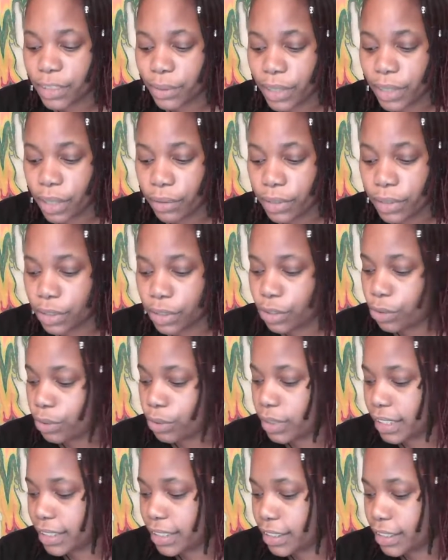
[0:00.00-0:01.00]
we're going to
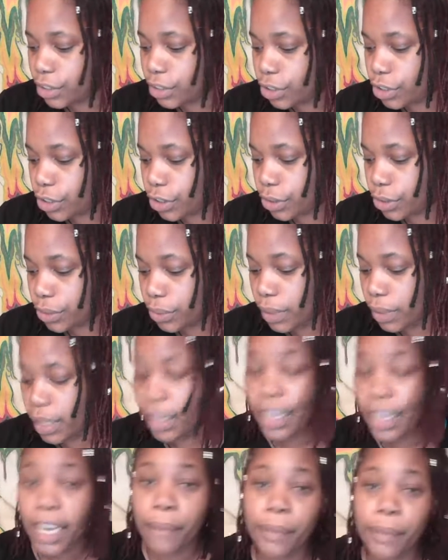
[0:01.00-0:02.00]
listen to
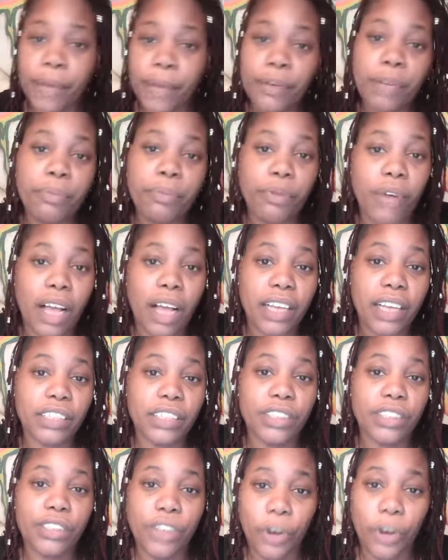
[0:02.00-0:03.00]
Amiri
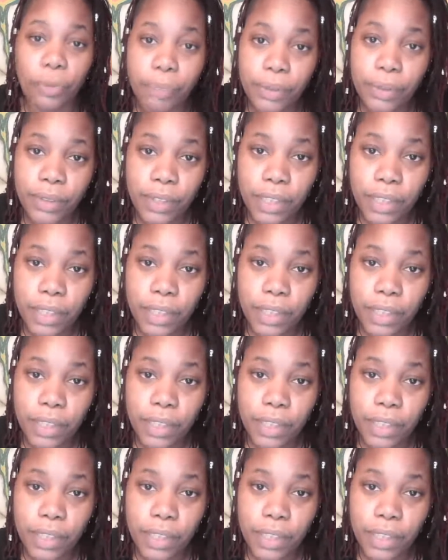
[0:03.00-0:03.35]
Baraka's Dope